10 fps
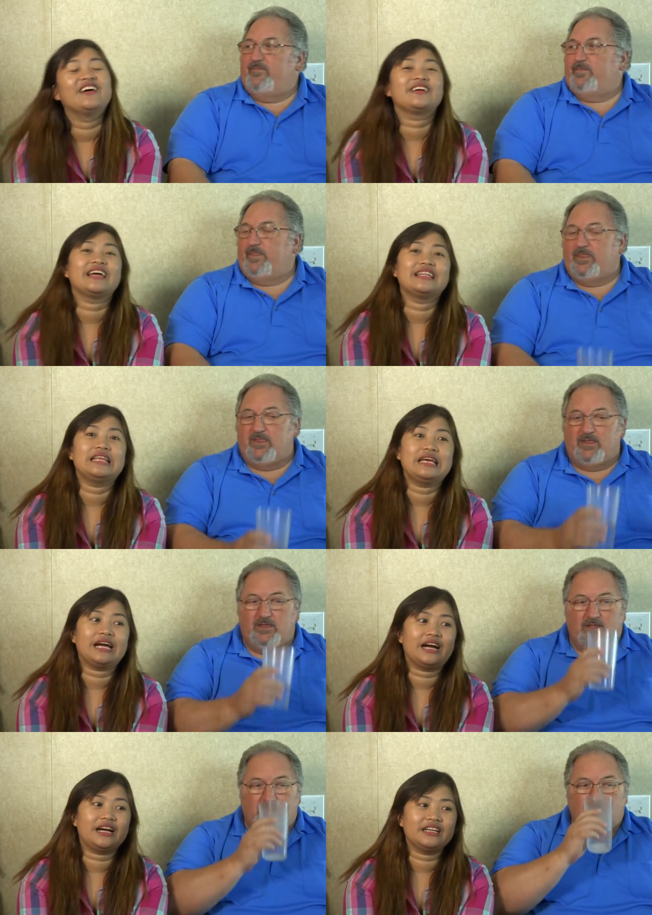Speaker 1: Okay, they
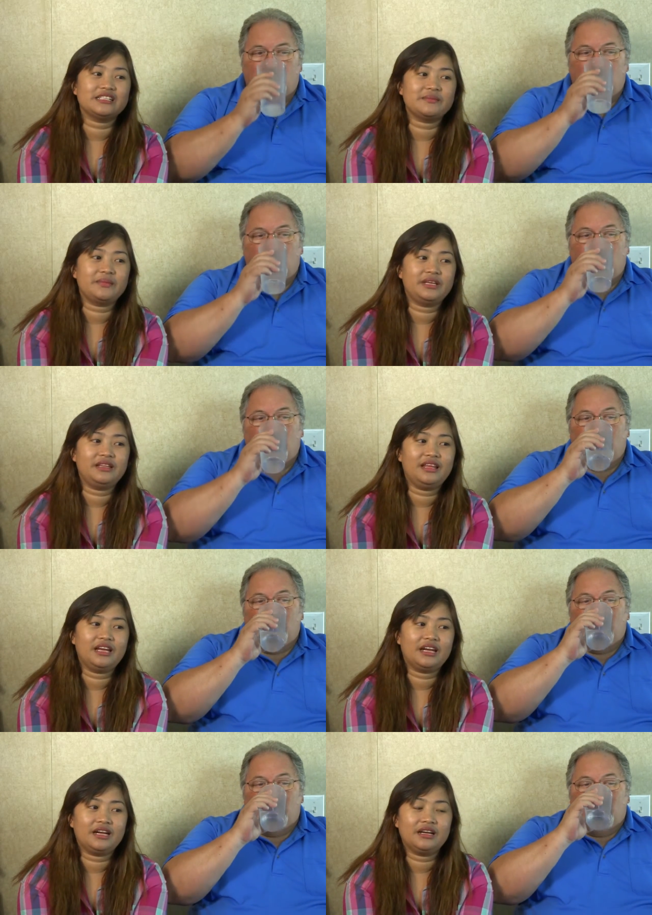asked me
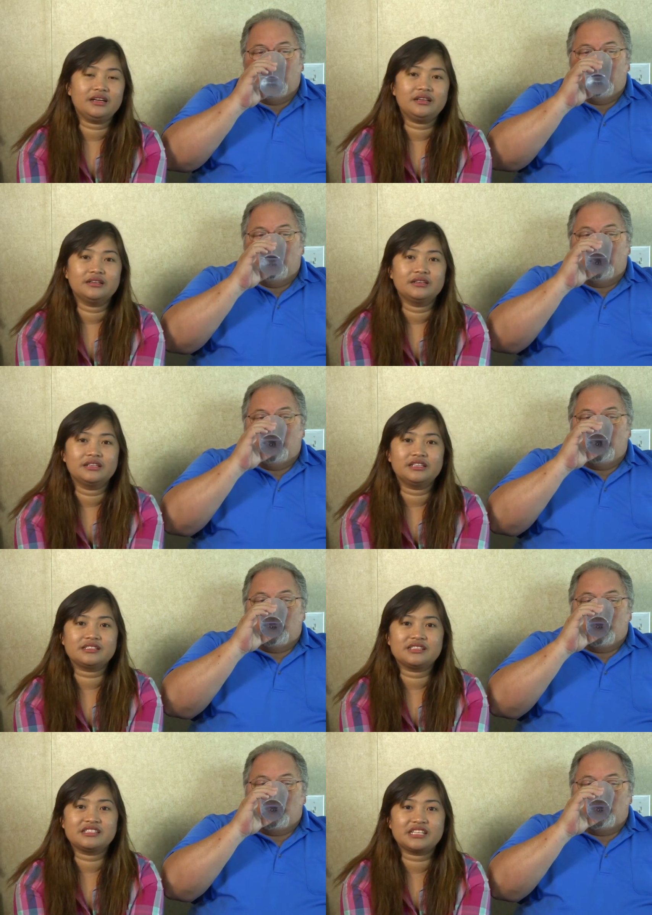there. It's
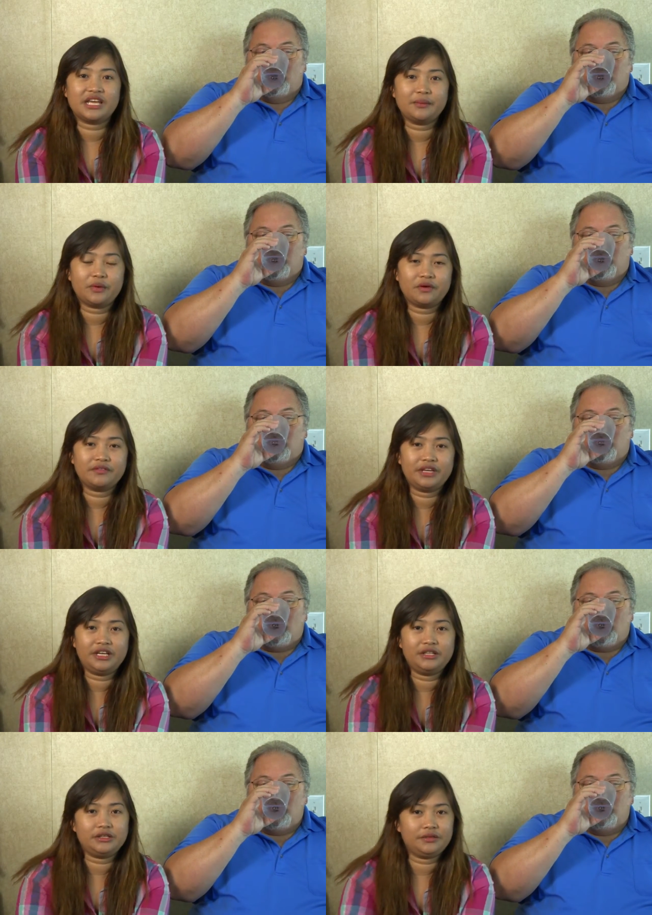the same of the
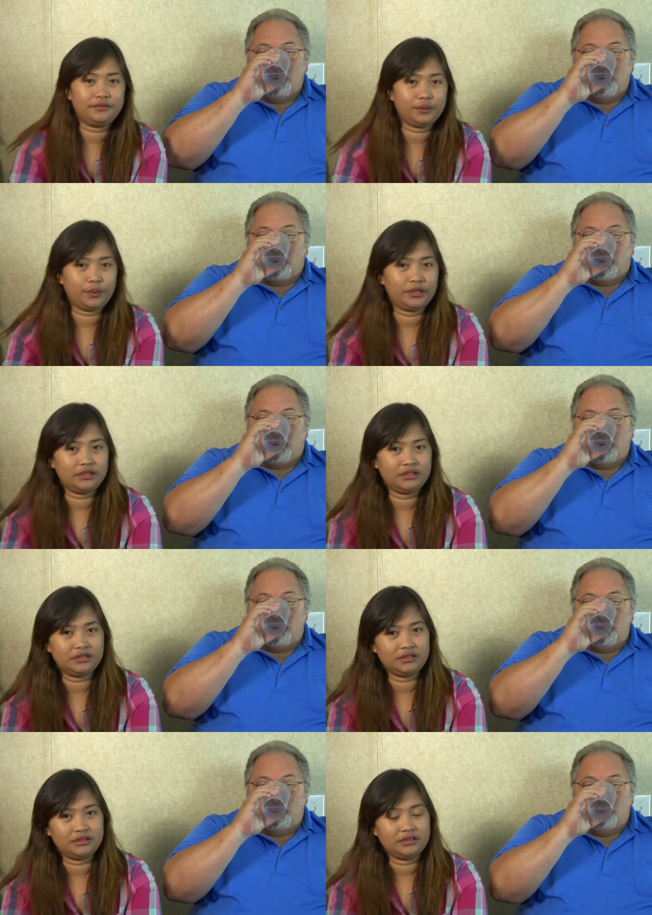interview and
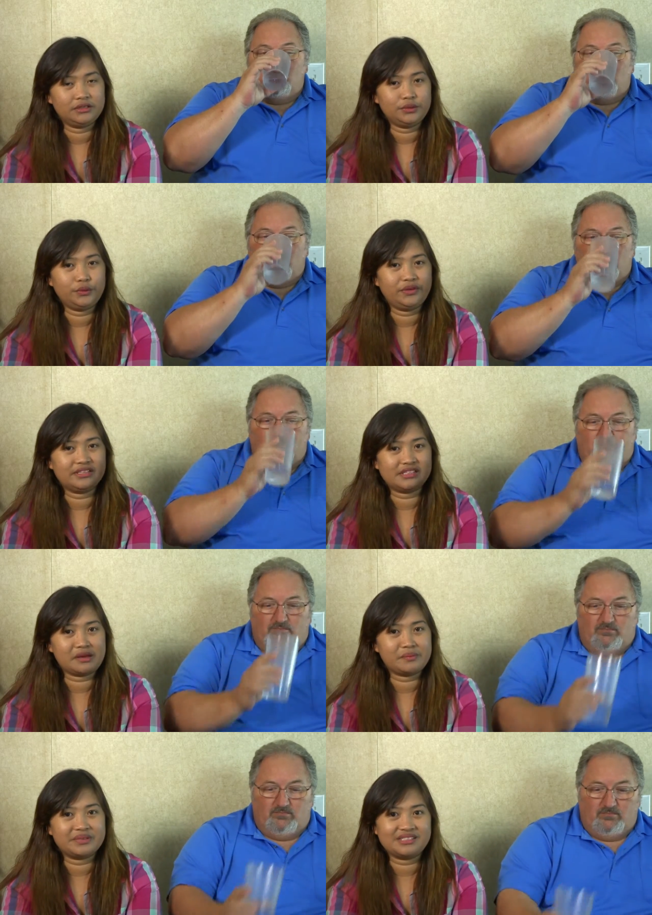the U.S.
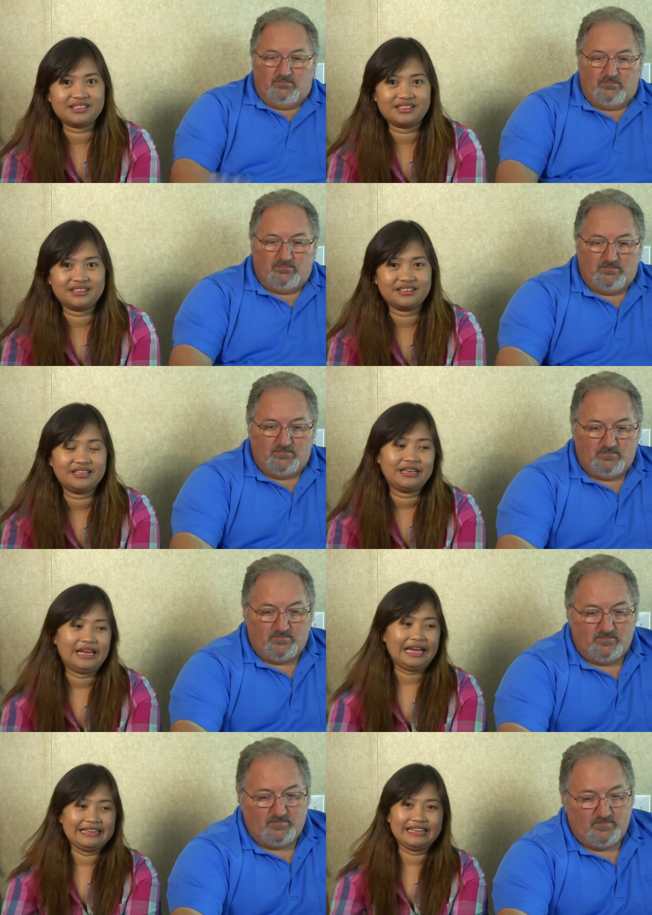embassy,
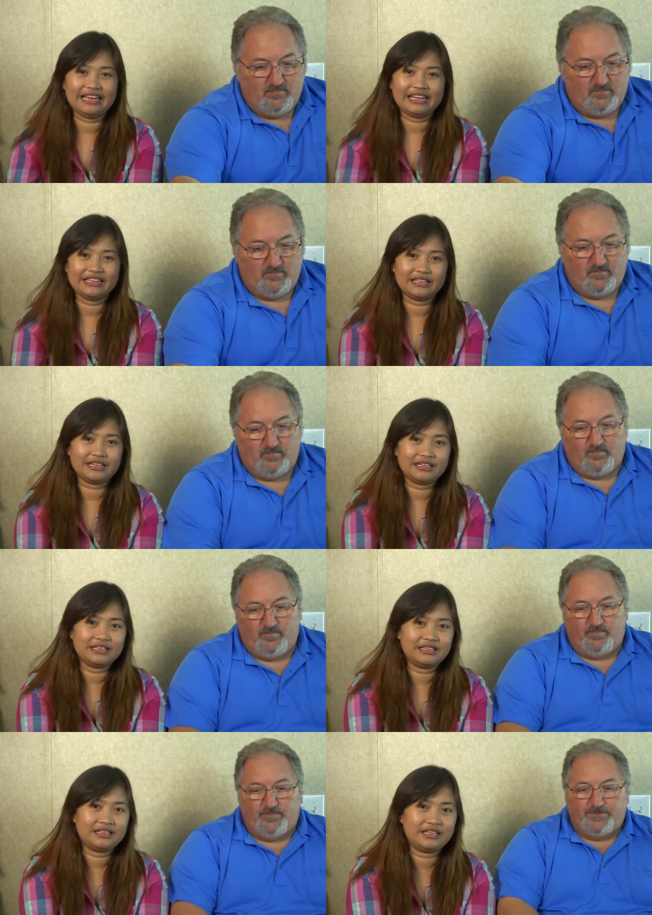and then they're
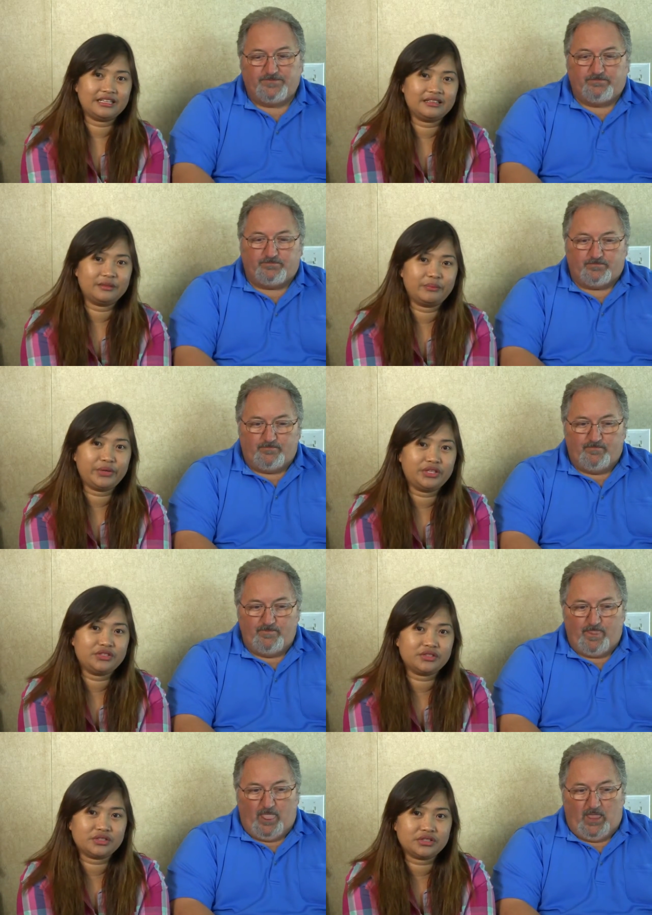gonna get the
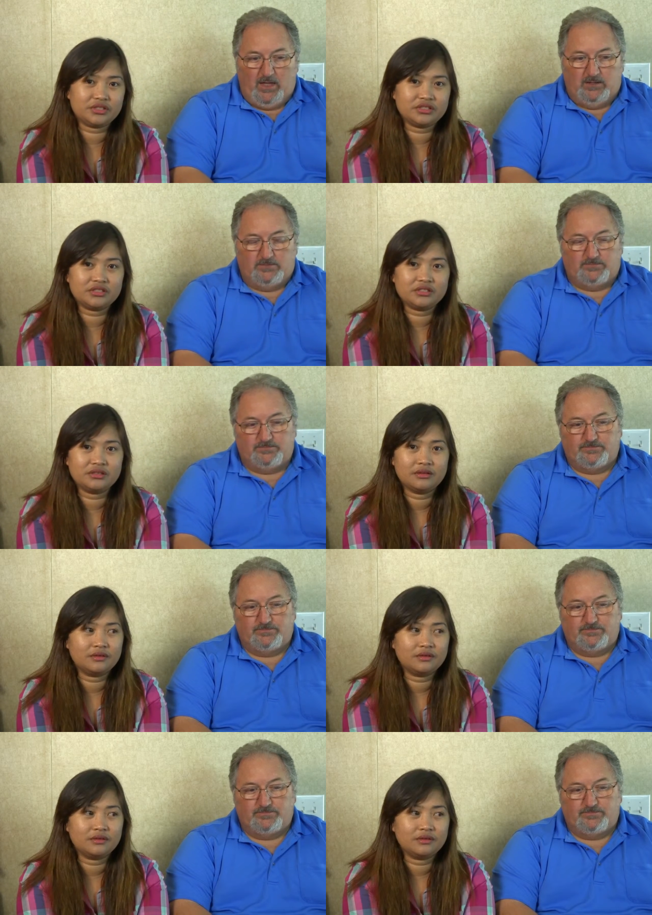pictures